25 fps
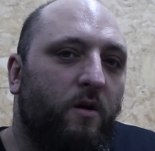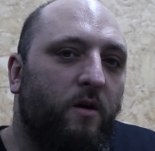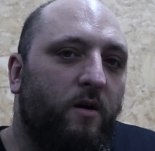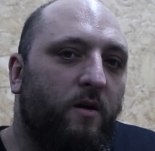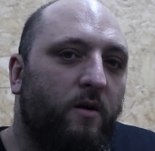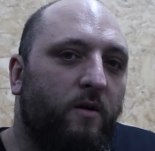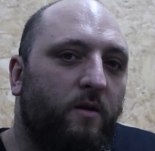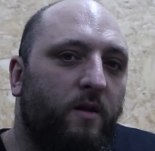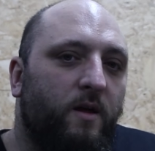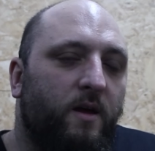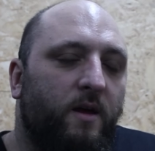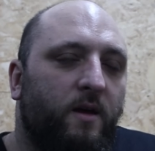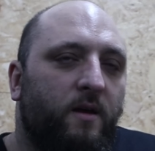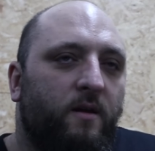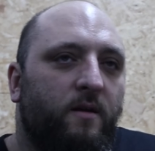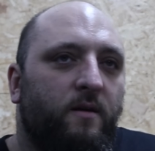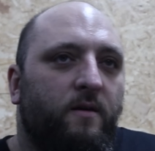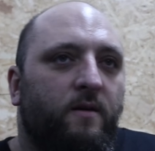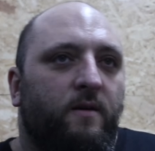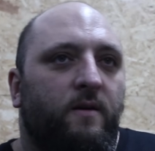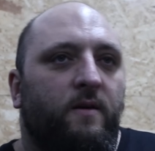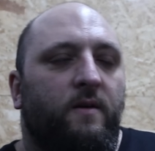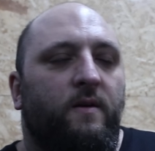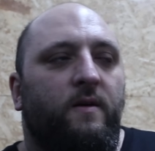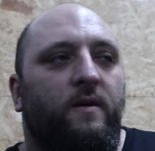early,
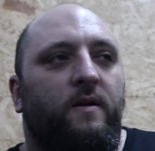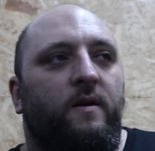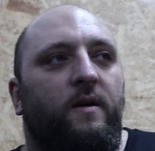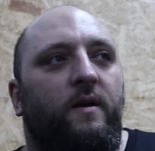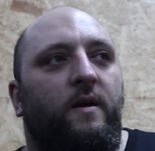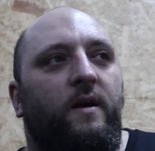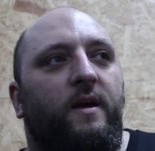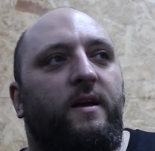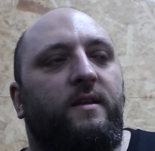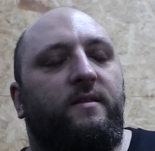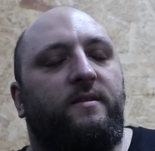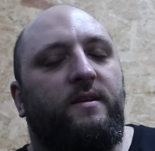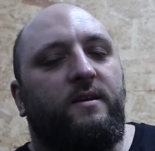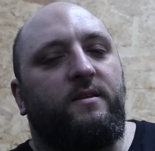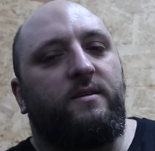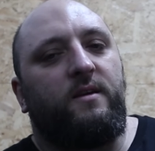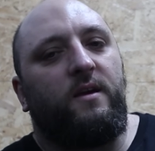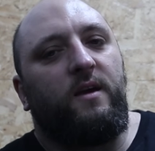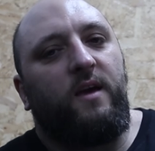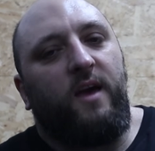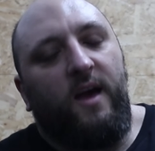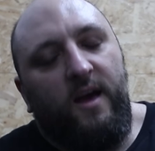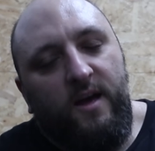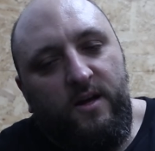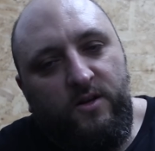it
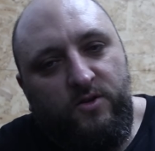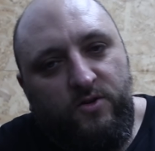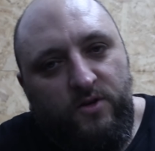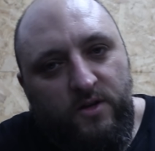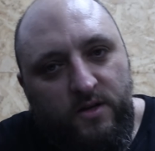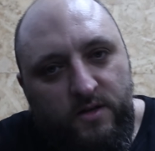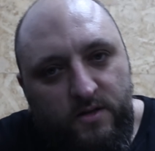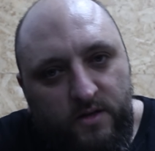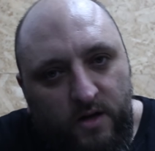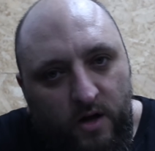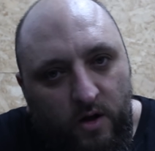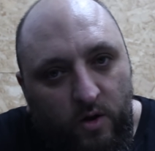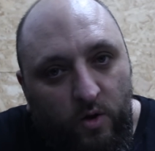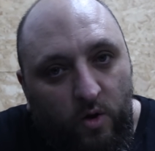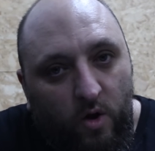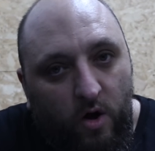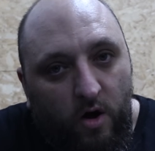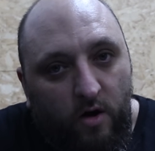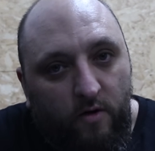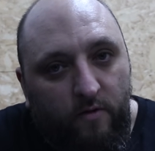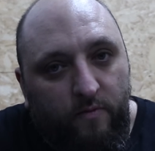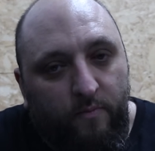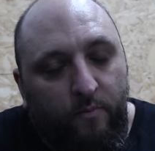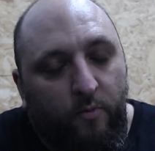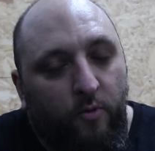disengages a
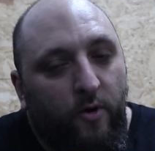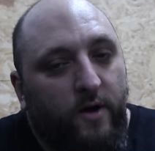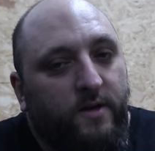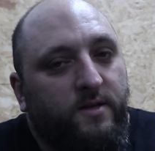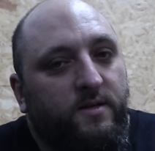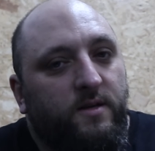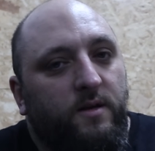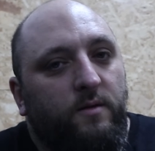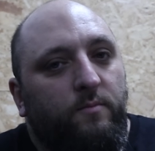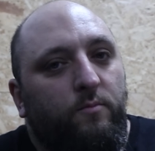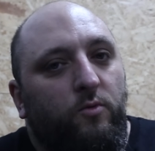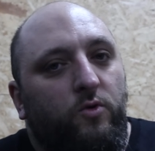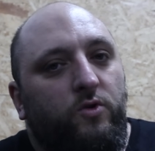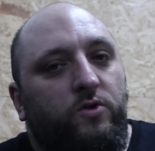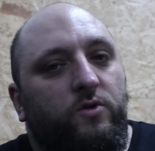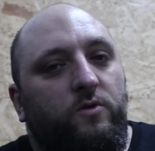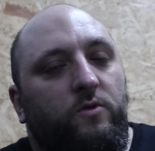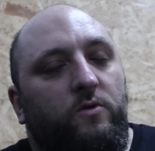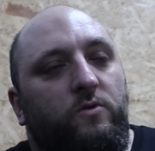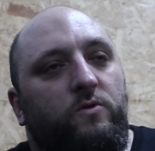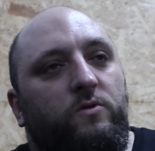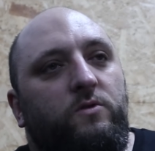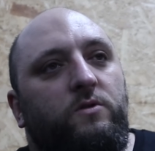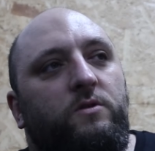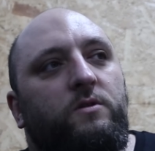lot of pressing
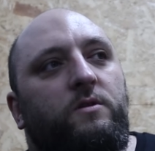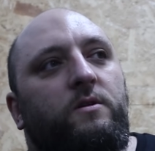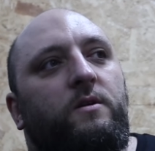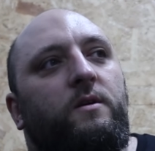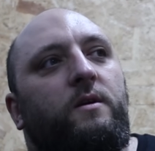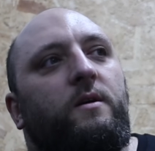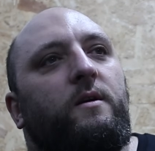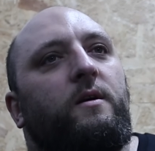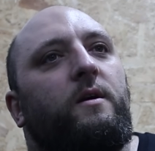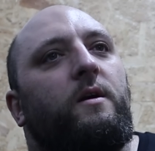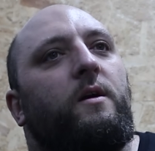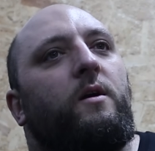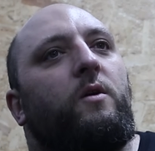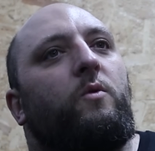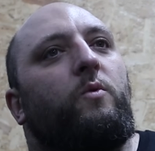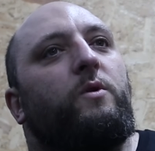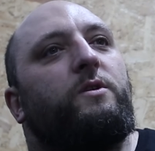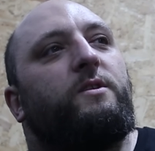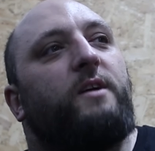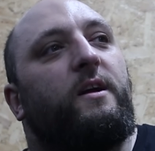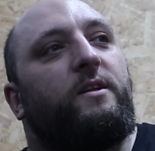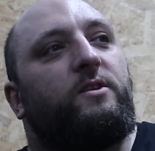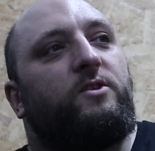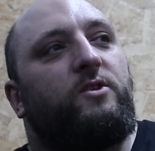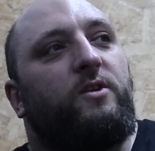muscles,
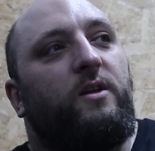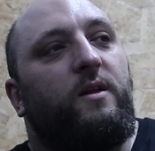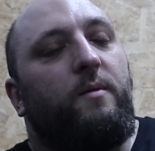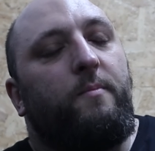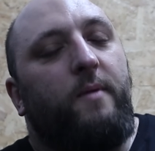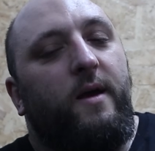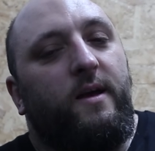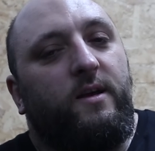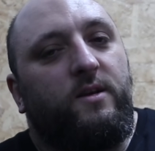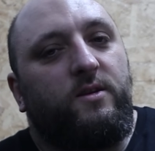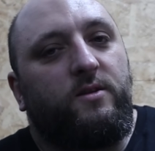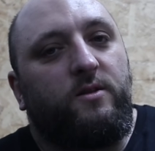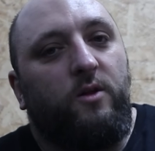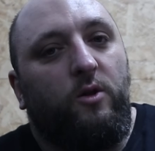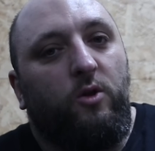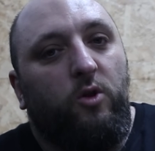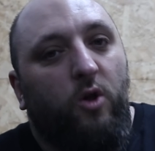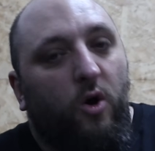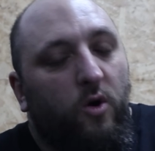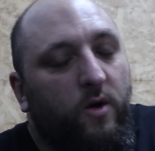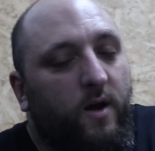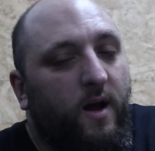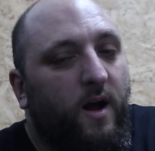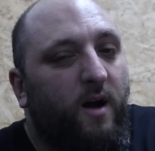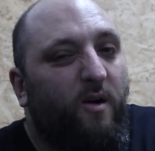which actually makes the
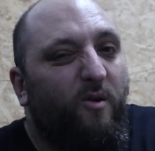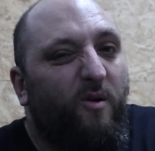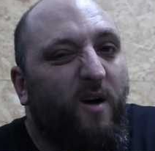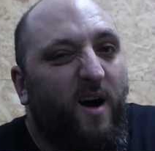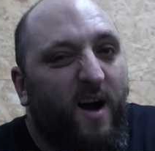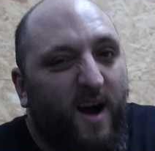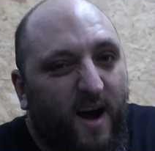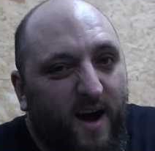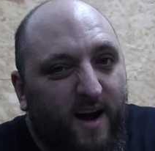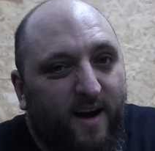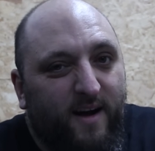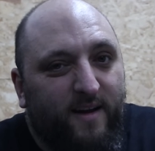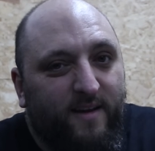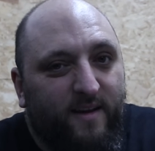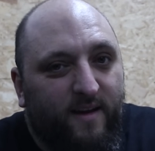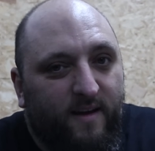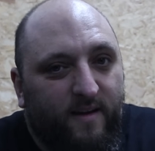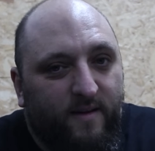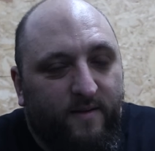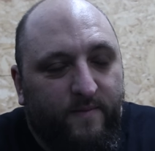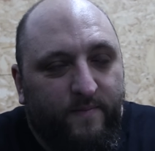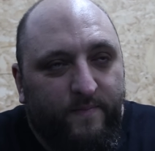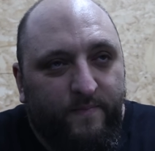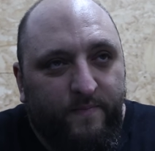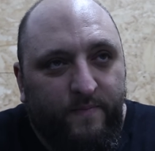lockout harder.
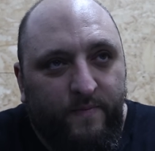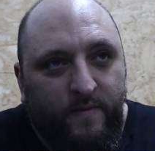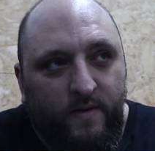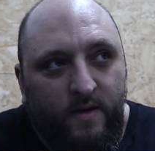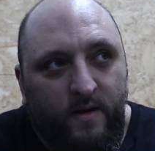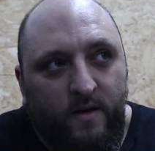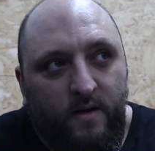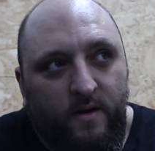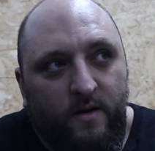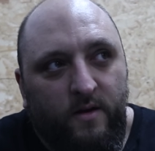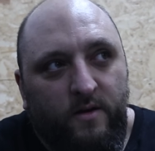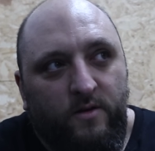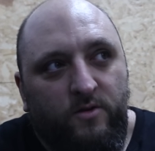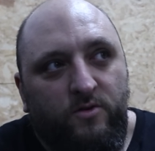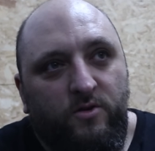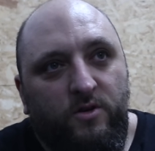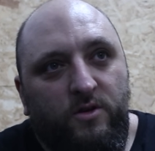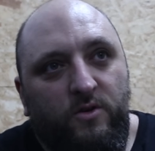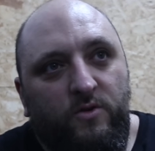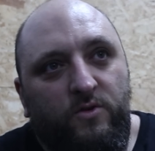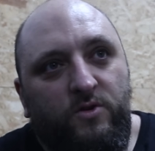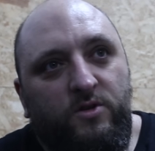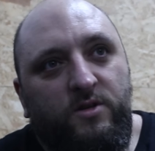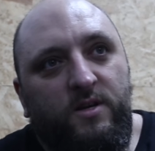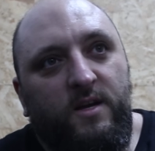So
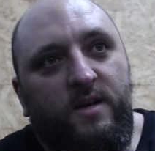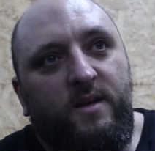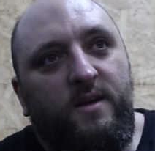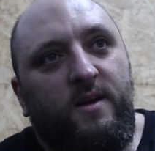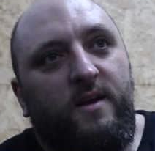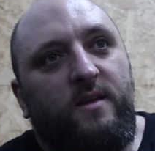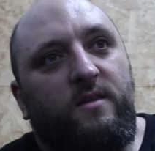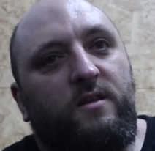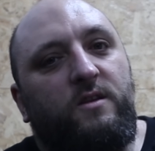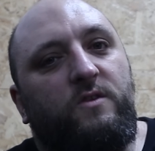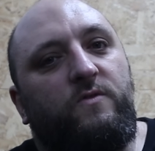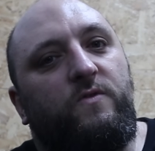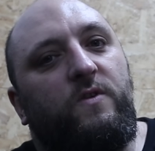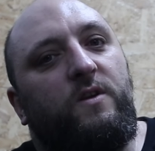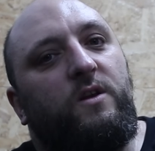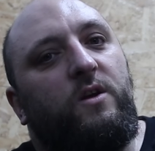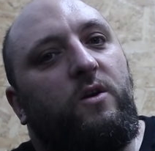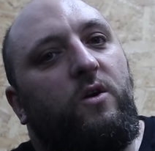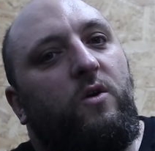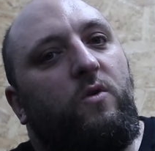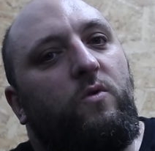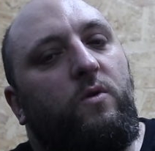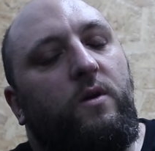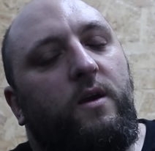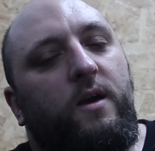you'll see in this
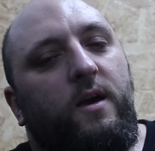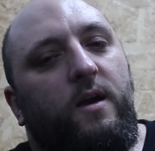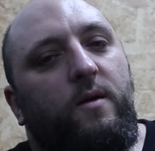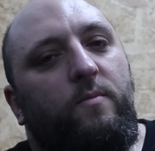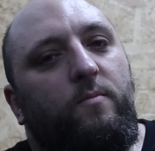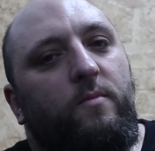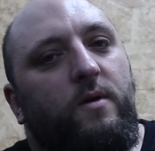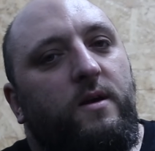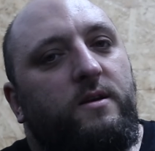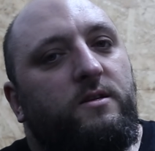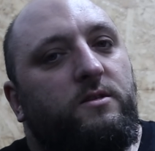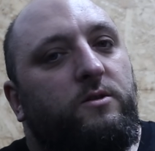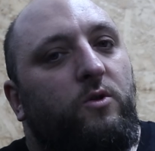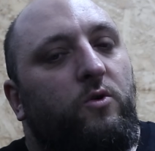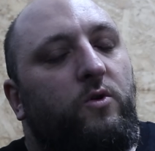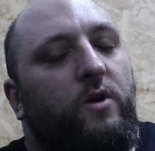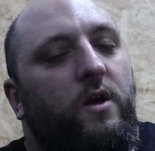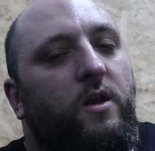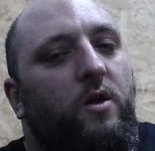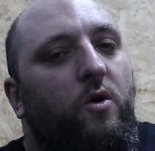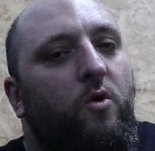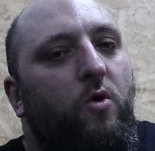video, Kim is looking